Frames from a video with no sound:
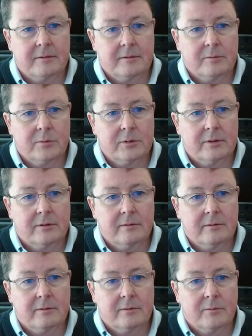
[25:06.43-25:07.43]

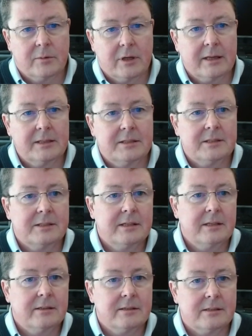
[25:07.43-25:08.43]
would like to
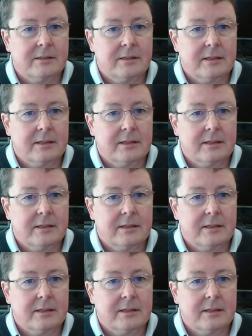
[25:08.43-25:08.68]
see is